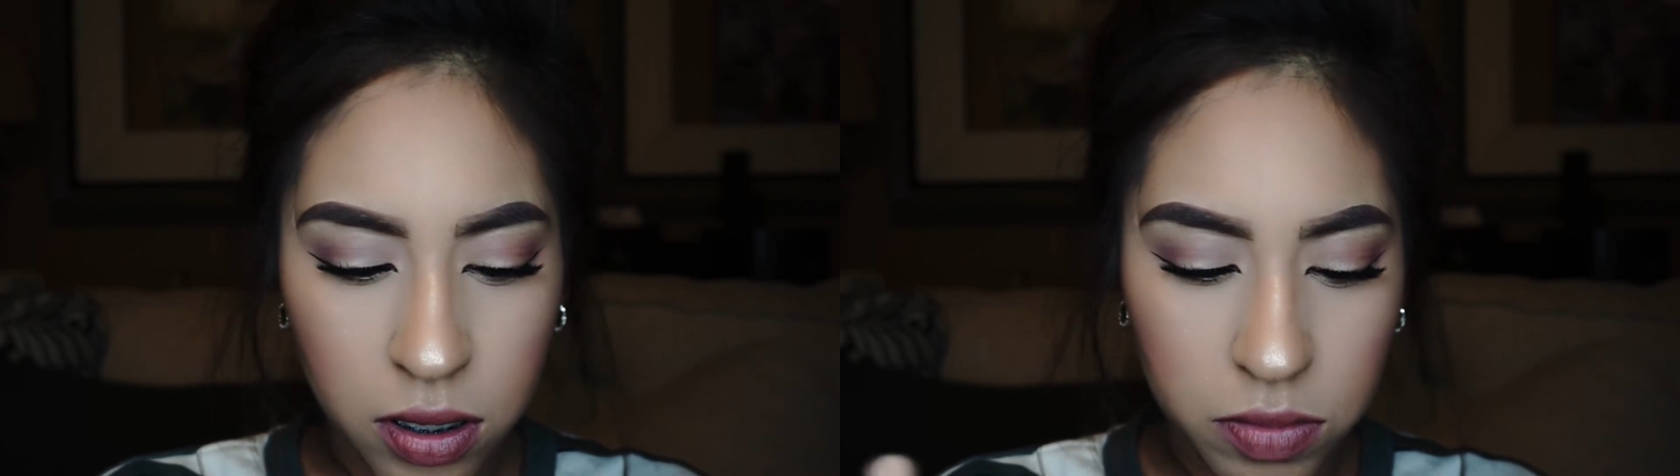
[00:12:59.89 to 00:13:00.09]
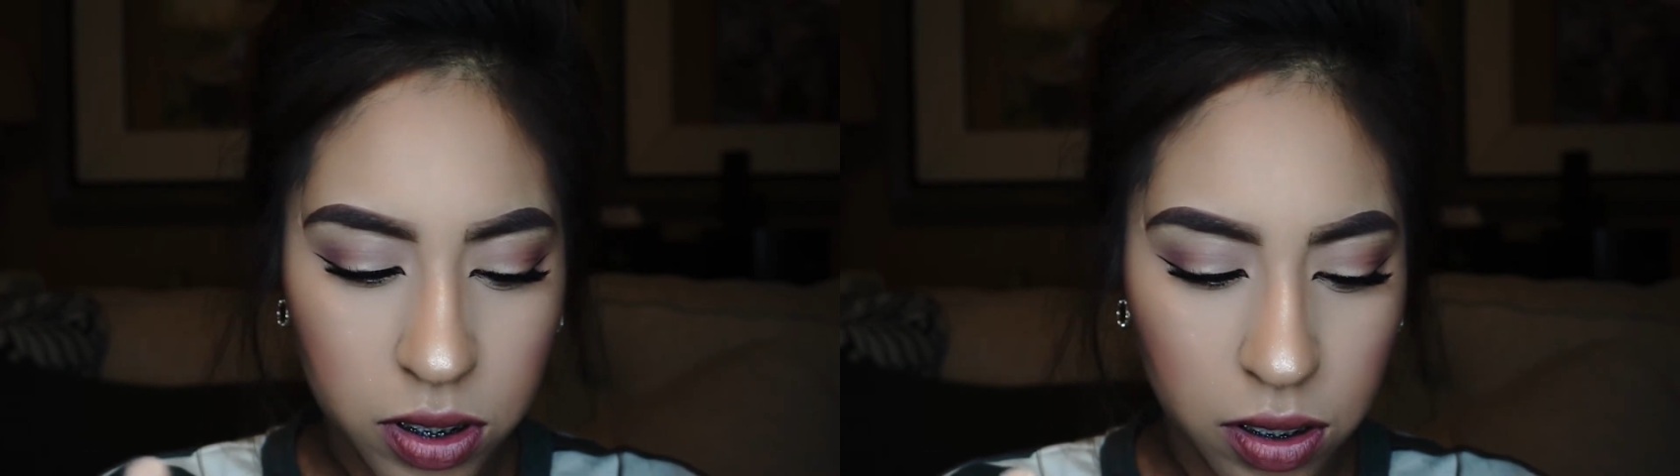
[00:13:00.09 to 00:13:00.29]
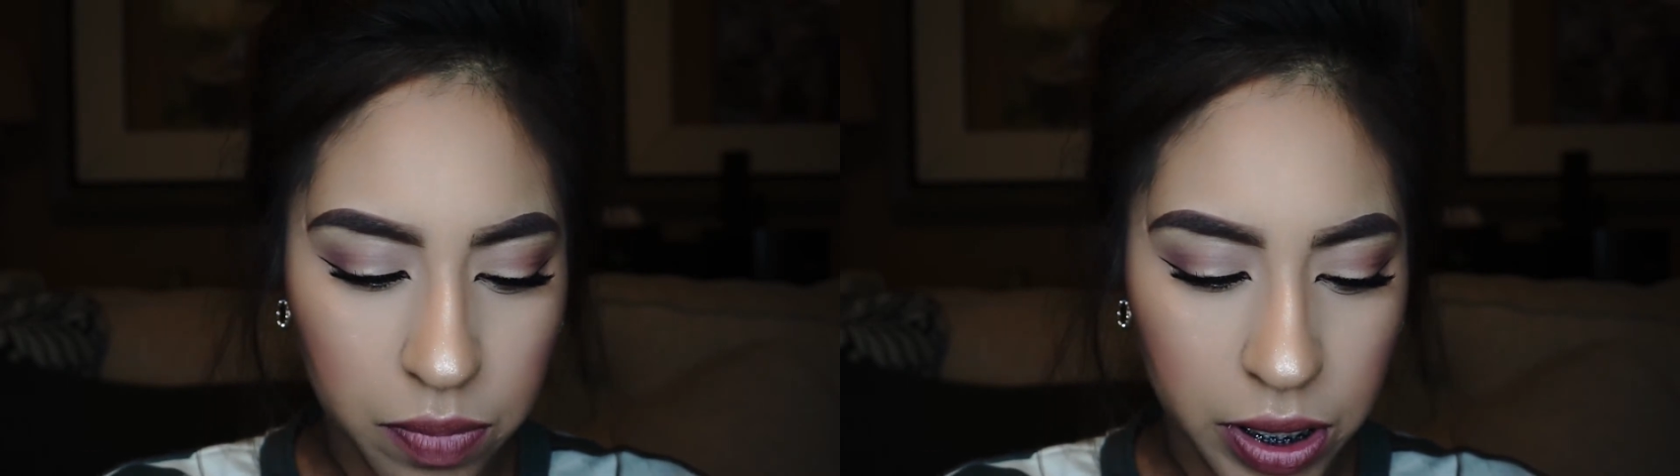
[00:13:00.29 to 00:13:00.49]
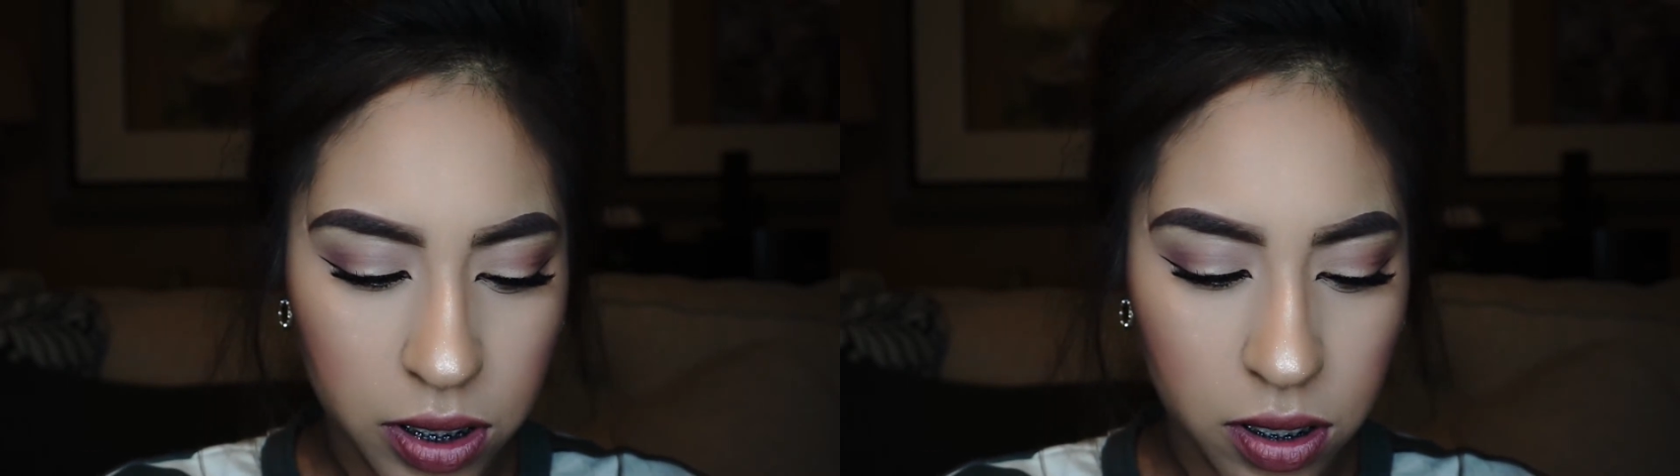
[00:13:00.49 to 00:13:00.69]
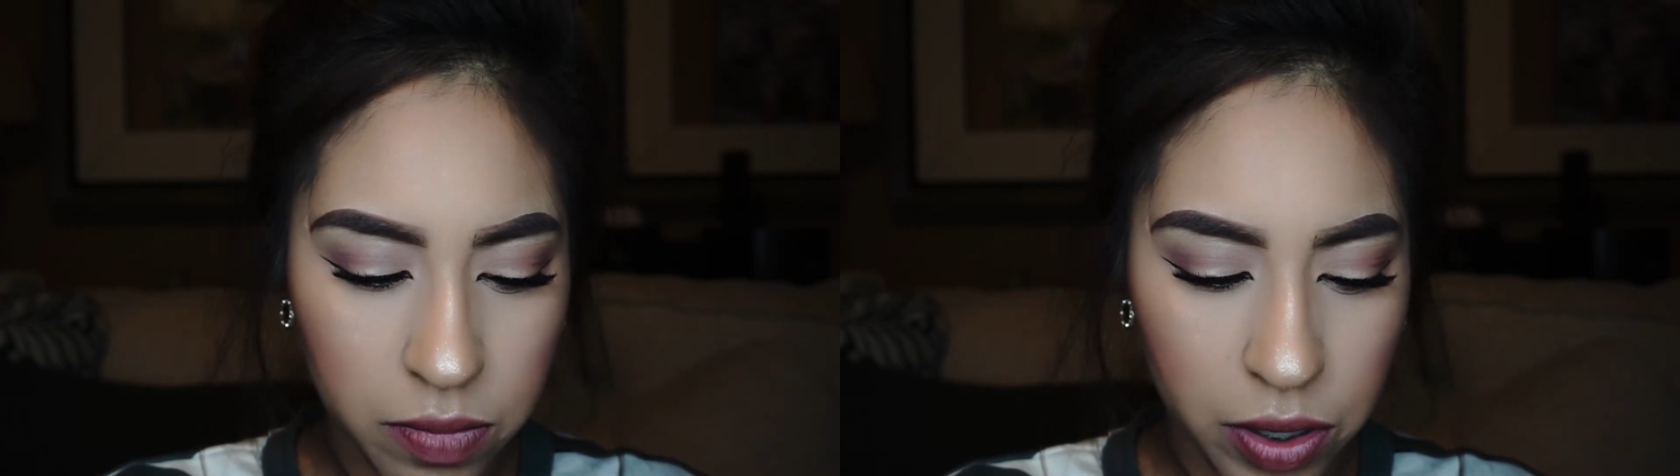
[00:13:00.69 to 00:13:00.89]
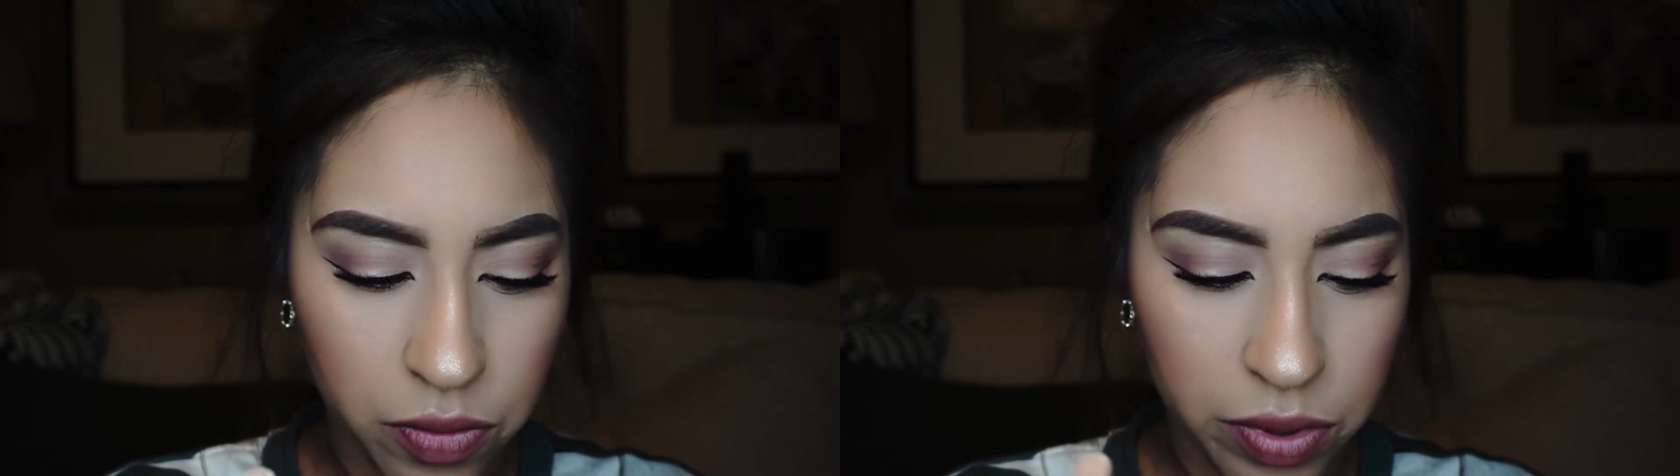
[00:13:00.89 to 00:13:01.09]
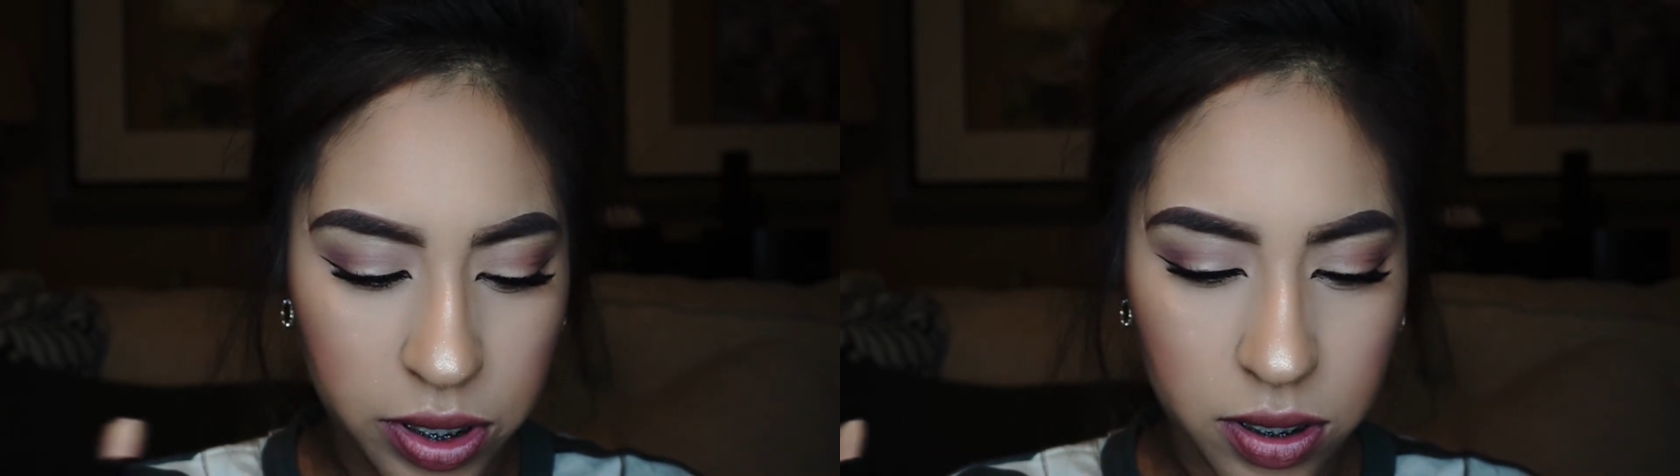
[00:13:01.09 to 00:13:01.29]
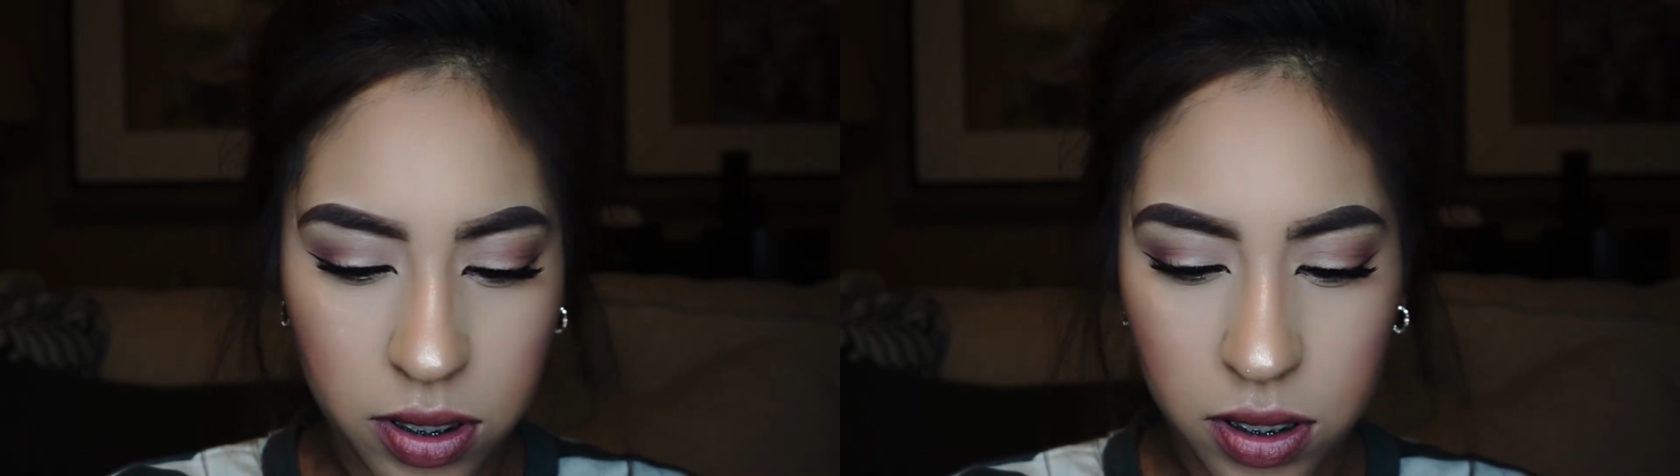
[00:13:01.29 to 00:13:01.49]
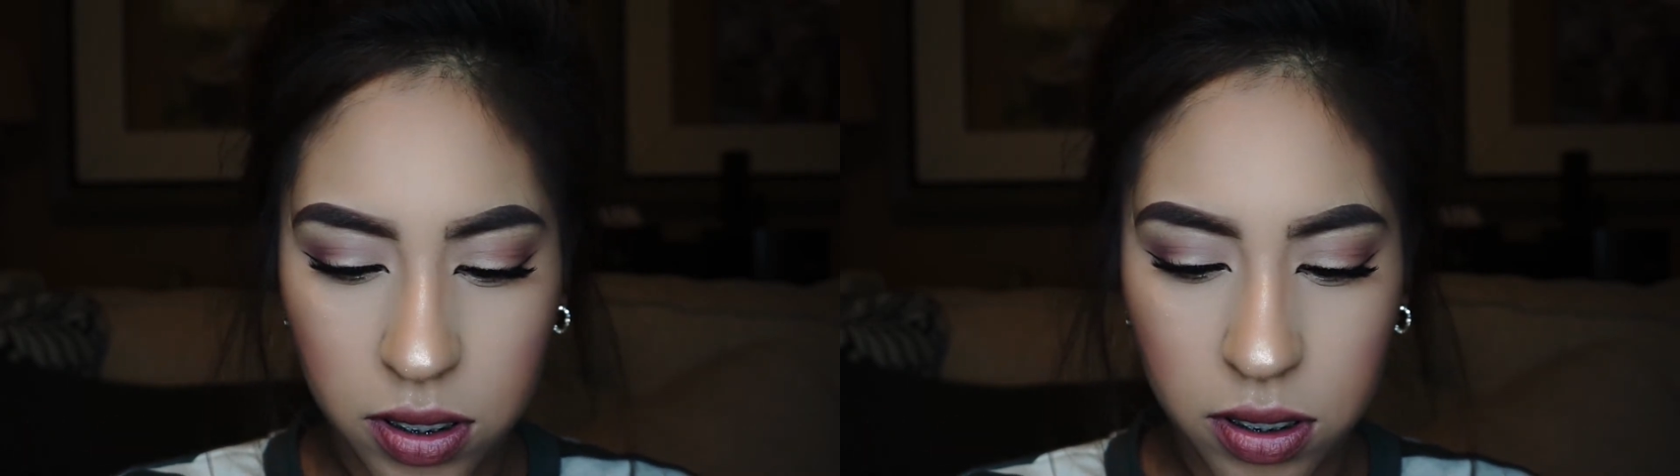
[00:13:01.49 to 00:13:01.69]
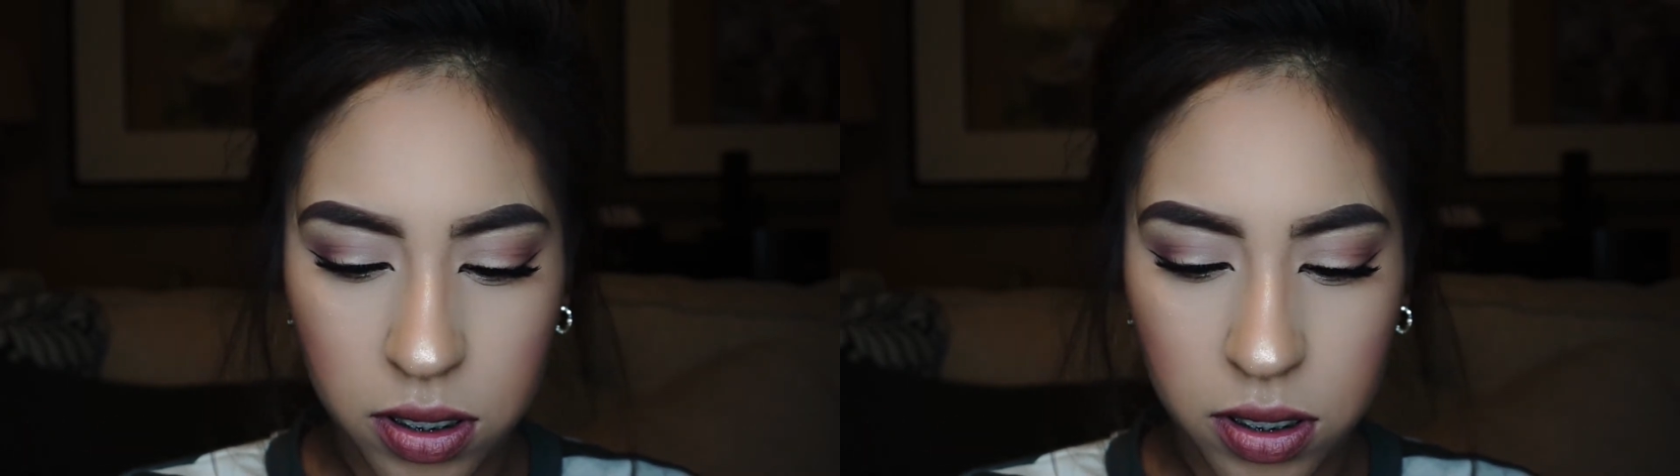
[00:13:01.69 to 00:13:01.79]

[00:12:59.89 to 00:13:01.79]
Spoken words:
just gonna place it on my wrist.